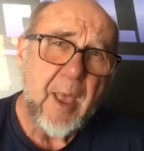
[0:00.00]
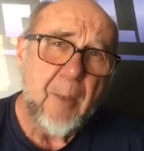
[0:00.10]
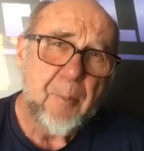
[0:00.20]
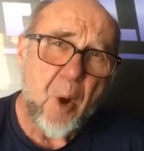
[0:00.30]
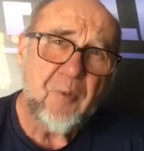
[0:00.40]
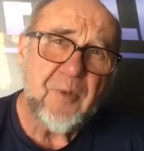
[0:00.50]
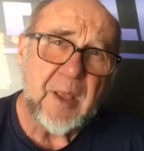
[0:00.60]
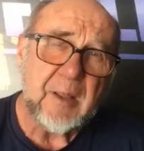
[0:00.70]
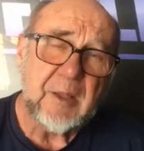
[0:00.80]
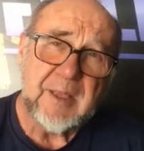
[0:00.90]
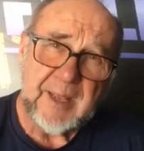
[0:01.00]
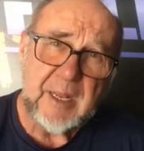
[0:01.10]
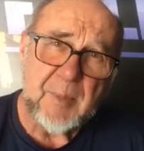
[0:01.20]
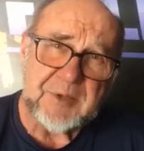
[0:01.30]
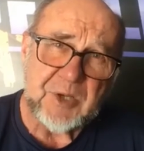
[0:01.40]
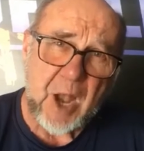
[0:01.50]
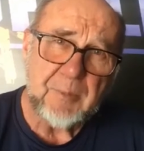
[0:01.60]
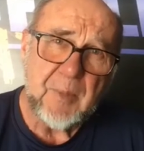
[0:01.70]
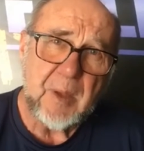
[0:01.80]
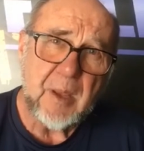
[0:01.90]
both in getting the message out
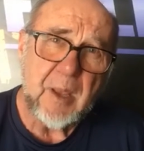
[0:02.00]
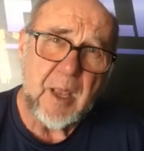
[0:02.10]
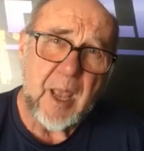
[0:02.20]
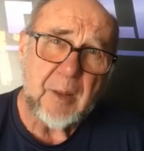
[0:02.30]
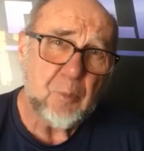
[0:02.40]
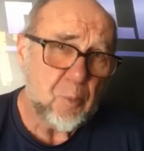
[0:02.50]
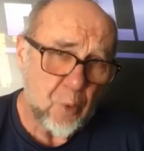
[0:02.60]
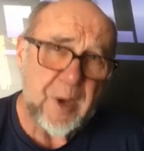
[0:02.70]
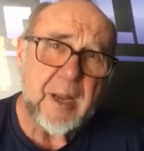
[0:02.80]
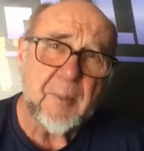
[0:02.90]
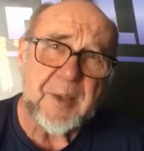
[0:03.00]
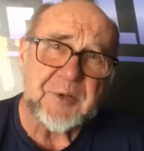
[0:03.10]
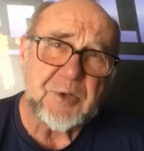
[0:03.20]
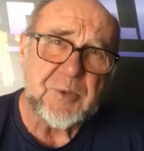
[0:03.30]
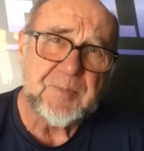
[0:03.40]
and creating the message.